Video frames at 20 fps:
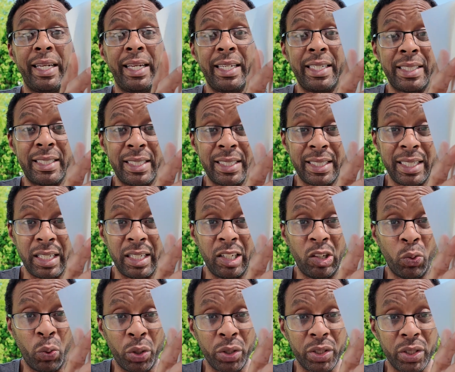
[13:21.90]
is this
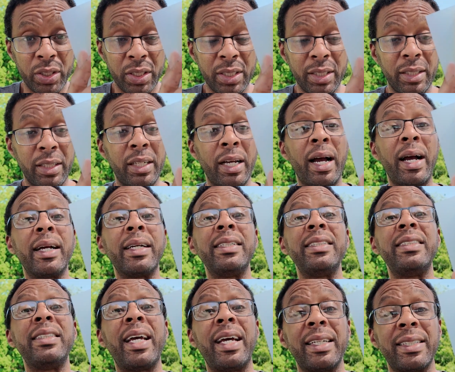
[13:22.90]
thing gorgeous?
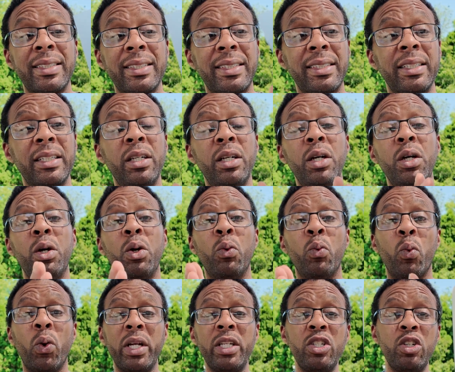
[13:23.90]
Yes.
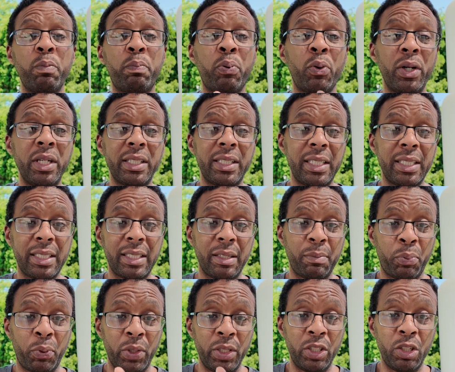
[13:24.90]
When you print
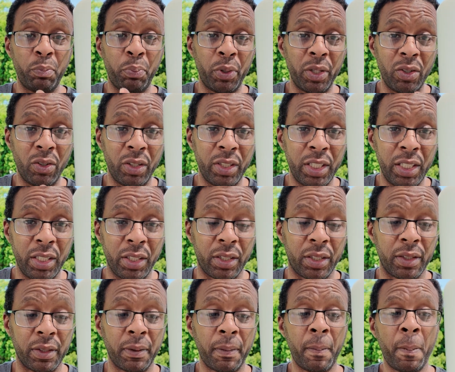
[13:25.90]
your print on
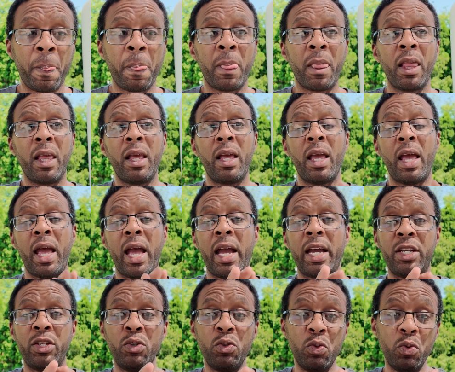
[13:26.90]
here
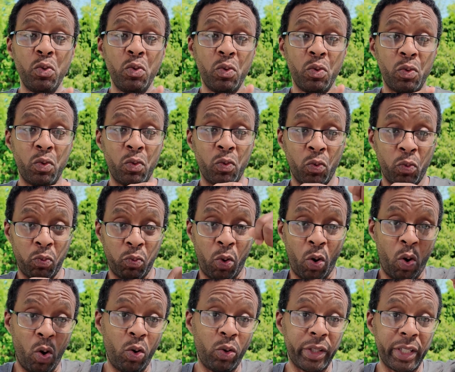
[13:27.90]
and you
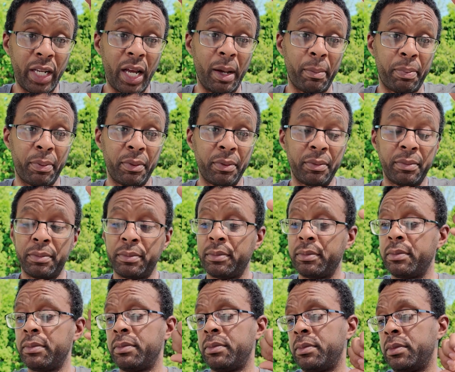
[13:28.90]
hold it up,
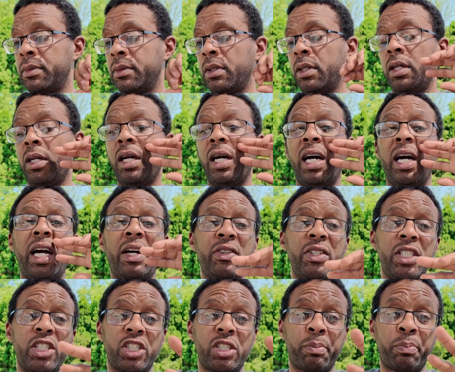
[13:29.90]
I
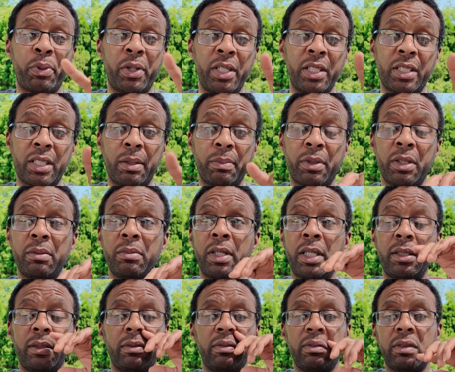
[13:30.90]
really should have printed something,
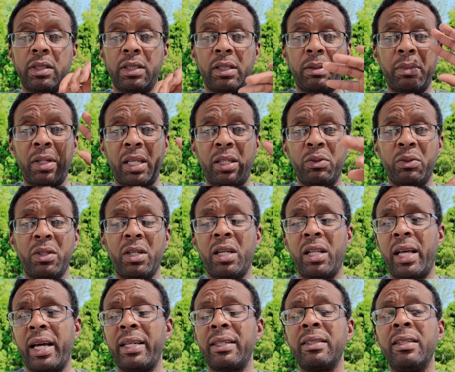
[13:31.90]
but I'm not doing
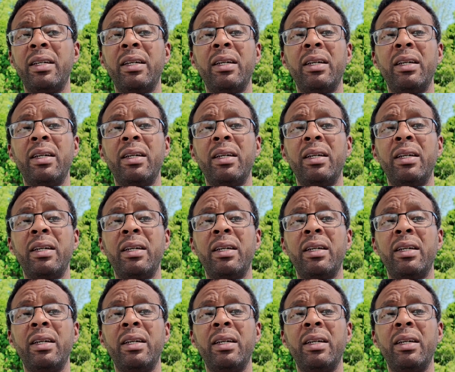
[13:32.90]
all that.